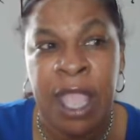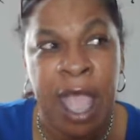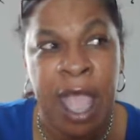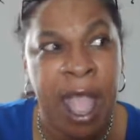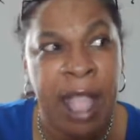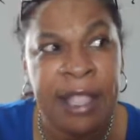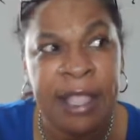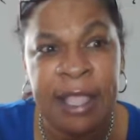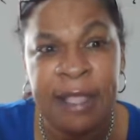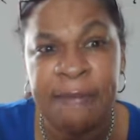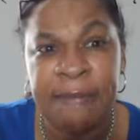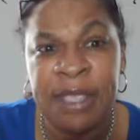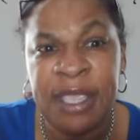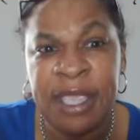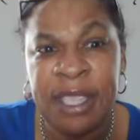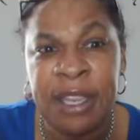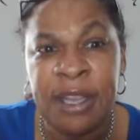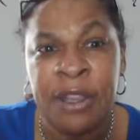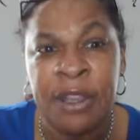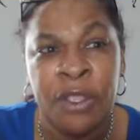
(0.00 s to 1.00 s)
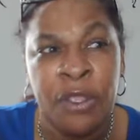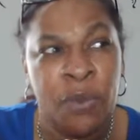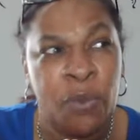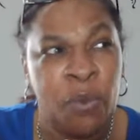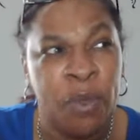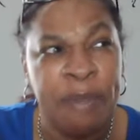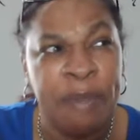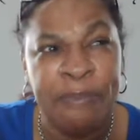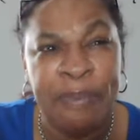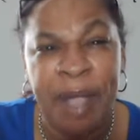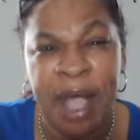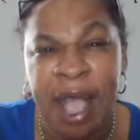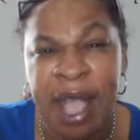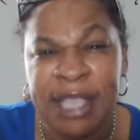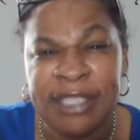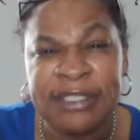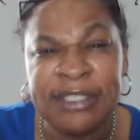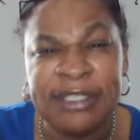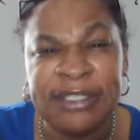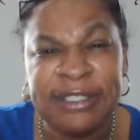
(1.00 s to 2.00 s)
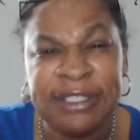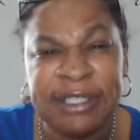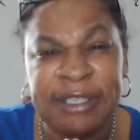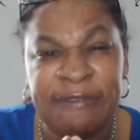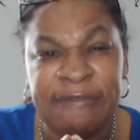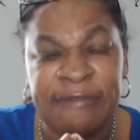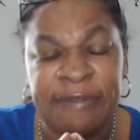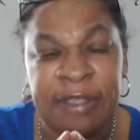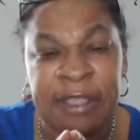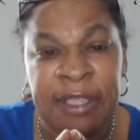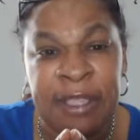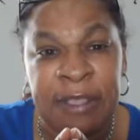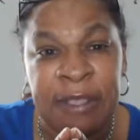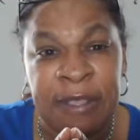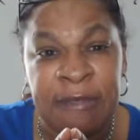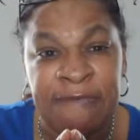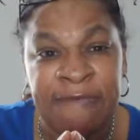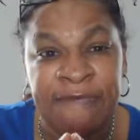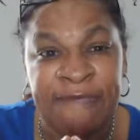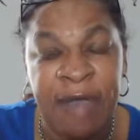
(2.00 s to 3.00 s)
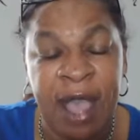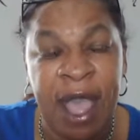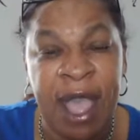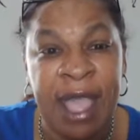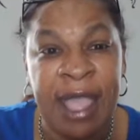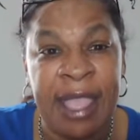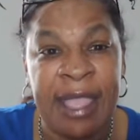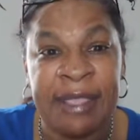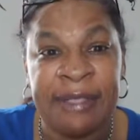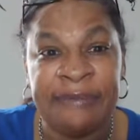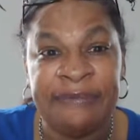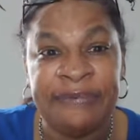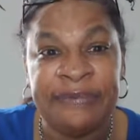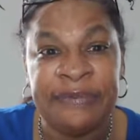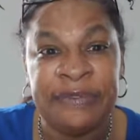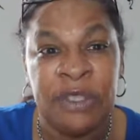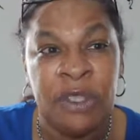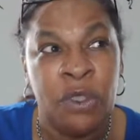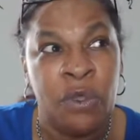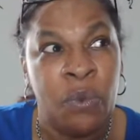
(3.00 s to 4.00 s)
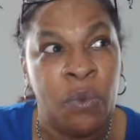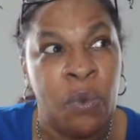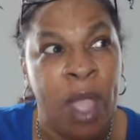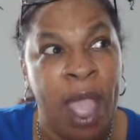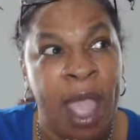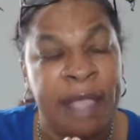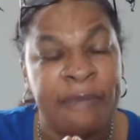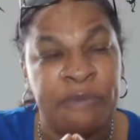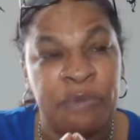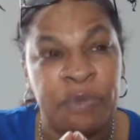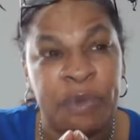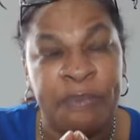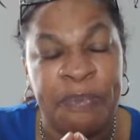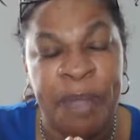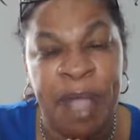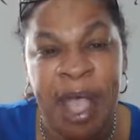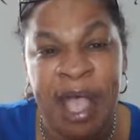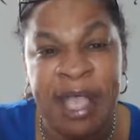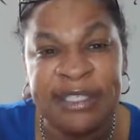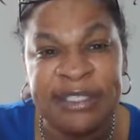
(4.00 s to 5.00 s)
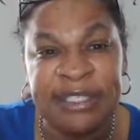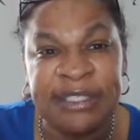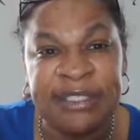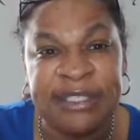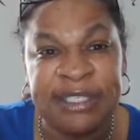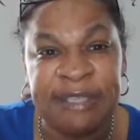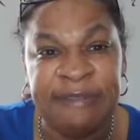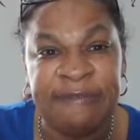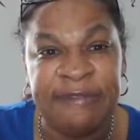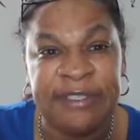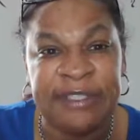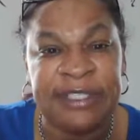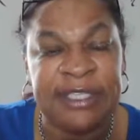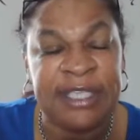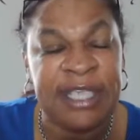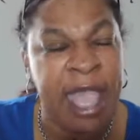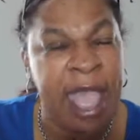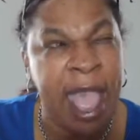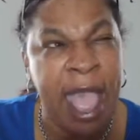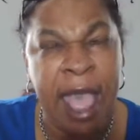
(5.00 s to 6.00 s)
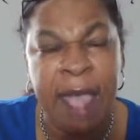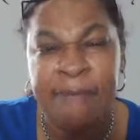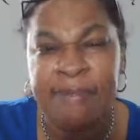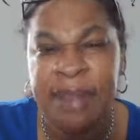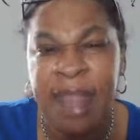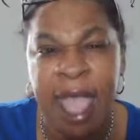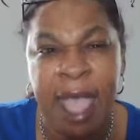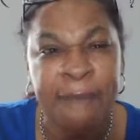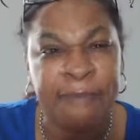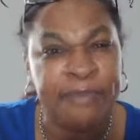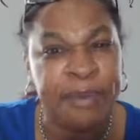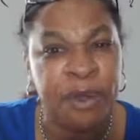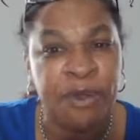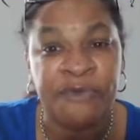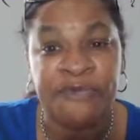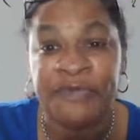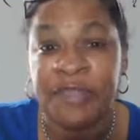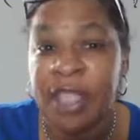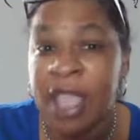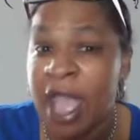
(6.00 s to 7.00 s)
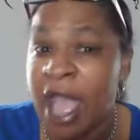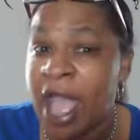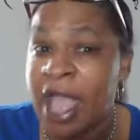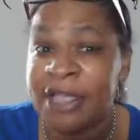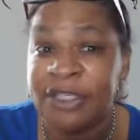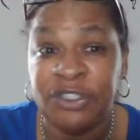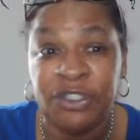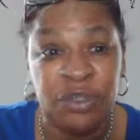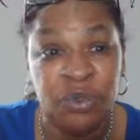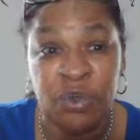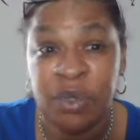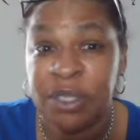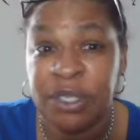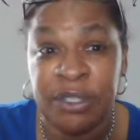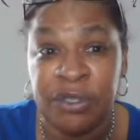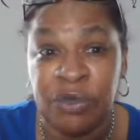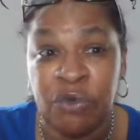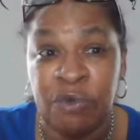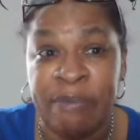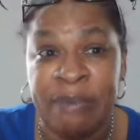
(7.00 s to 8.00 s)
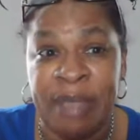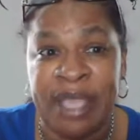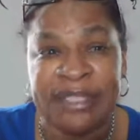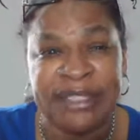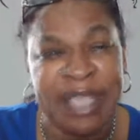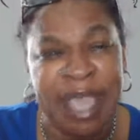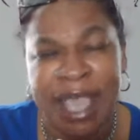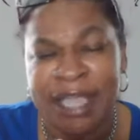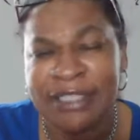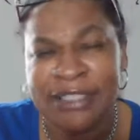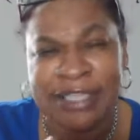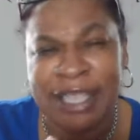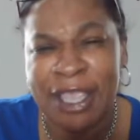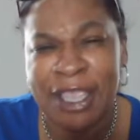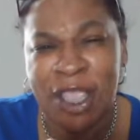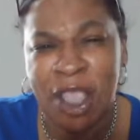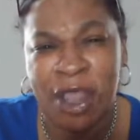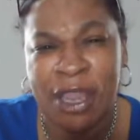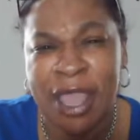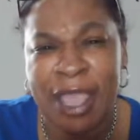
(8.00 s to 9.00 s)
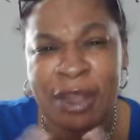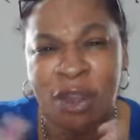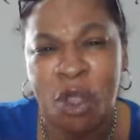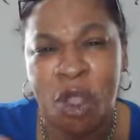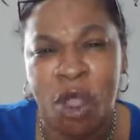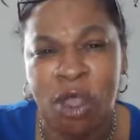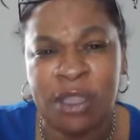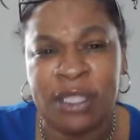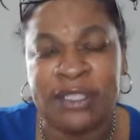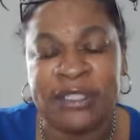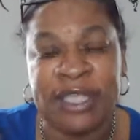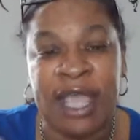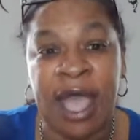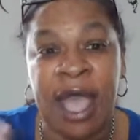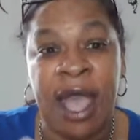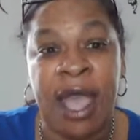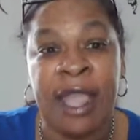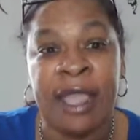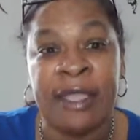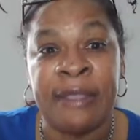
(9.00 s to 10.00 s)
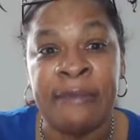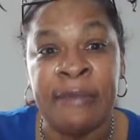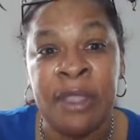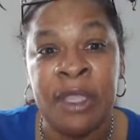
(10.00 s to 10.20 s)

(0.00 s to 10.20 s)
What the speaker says: I come here with positive vibes, with positivity. I'm not perfect. I do a little mess. I tell y'all that all the time.